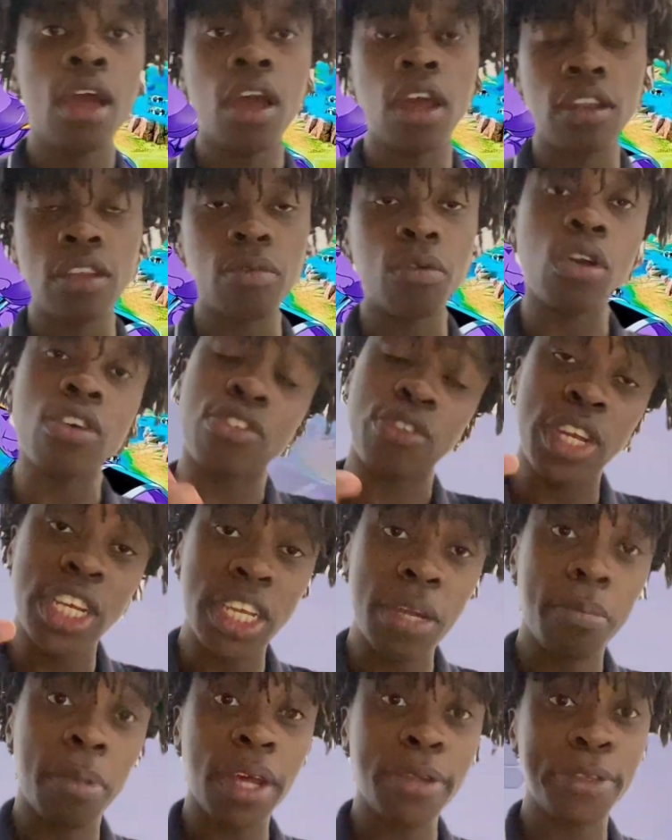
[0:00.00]
and because
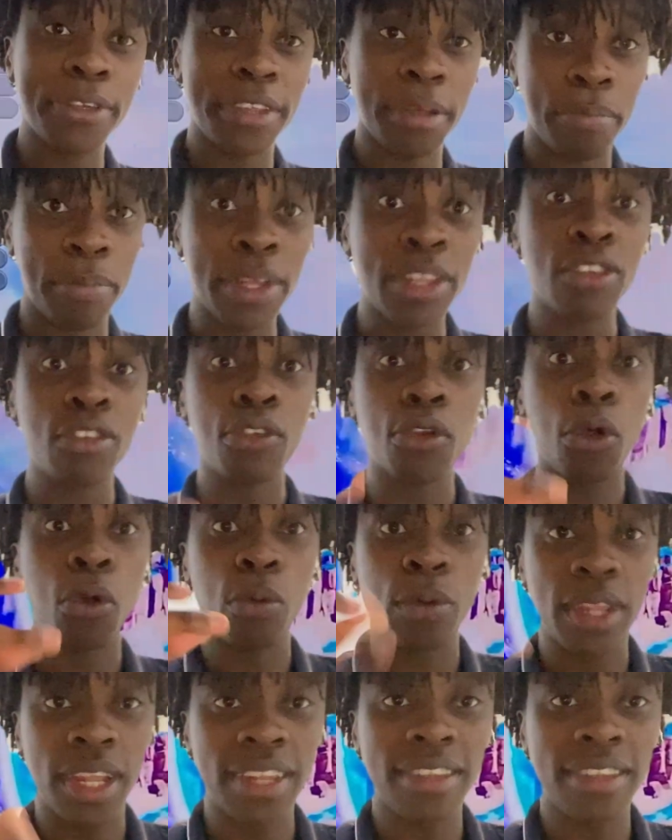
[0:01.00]
Raging Blast is a bit slow with the